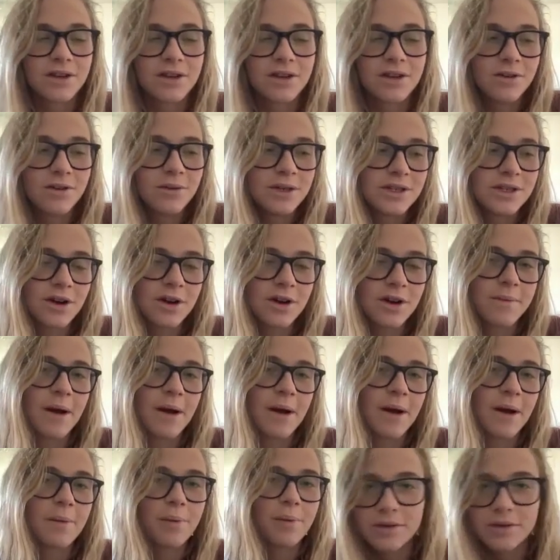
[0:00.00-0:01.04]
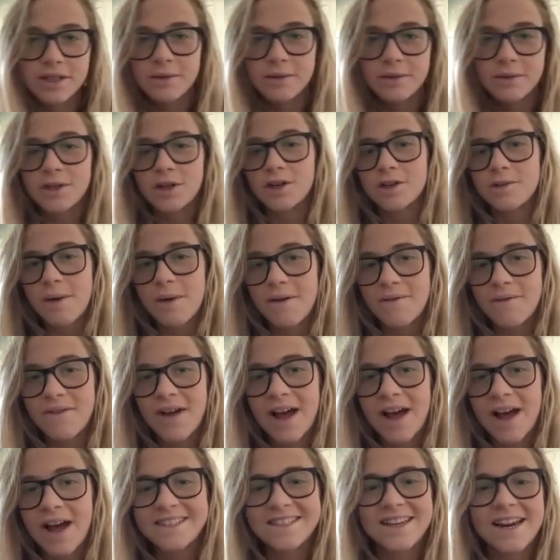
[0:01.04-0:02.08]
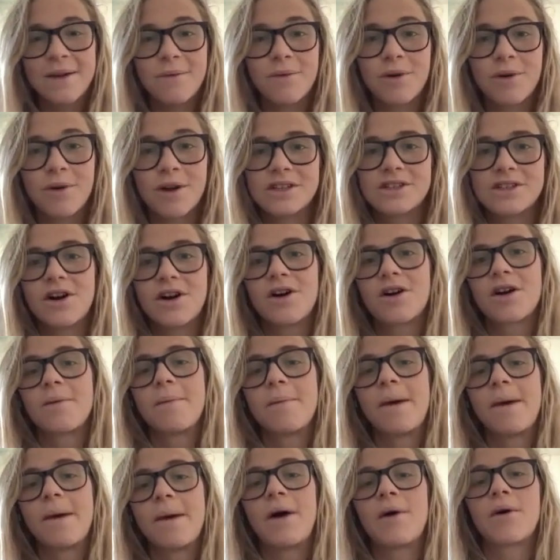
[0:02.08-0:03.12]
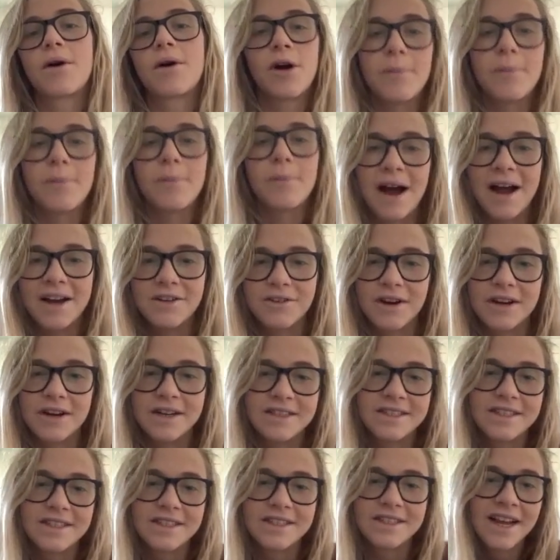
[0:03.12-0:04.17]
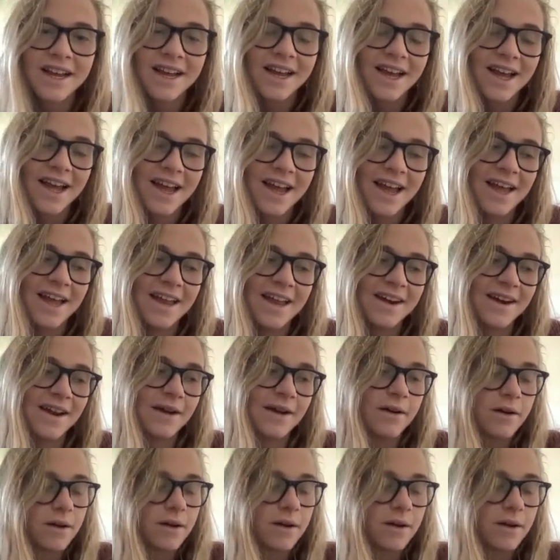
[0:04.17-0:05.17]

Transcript: So we talked about protein, we talked about fats. Today we're going to talk about carbohydrates. And